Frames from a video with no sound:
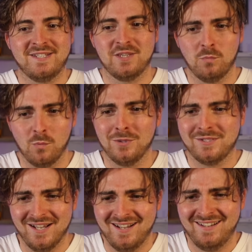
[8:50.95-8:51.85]
into the
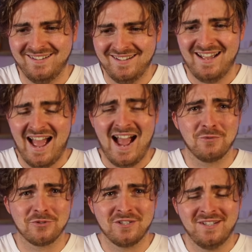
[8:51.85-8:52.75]
water.
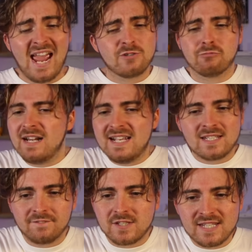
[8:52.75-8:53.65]
Ouch. It's really
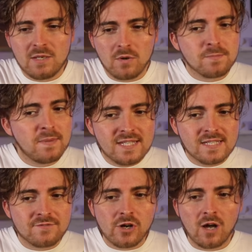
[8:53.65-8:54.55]
tough to see what
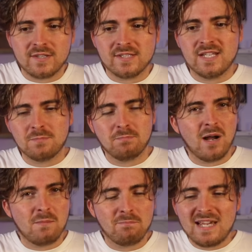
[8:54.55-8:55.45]
species of shark this is,
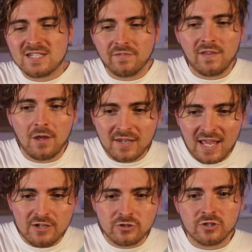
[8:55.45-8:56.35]
but based on the
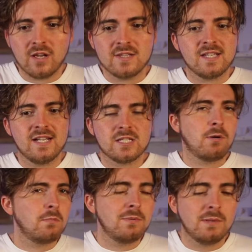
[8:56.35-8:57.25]
location, I'd say it's
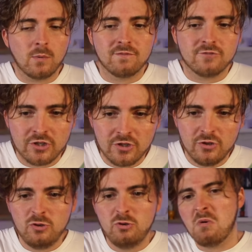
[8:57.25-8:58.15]
probably one of
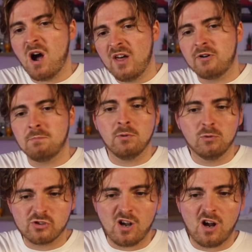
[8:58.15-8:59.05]
two, either a
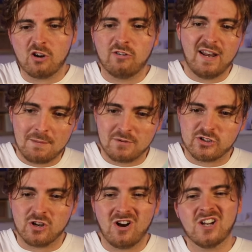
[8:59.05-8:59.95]
bull shark or a lemon
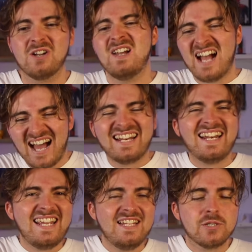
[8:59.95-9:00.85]
shark. I'd
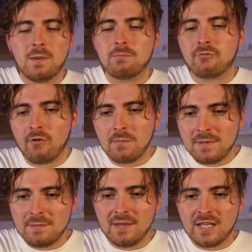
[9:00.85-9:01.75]
lean to it
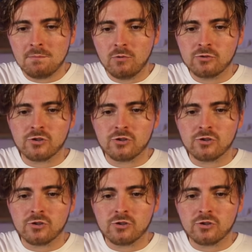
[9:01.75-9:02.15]
probably being a bull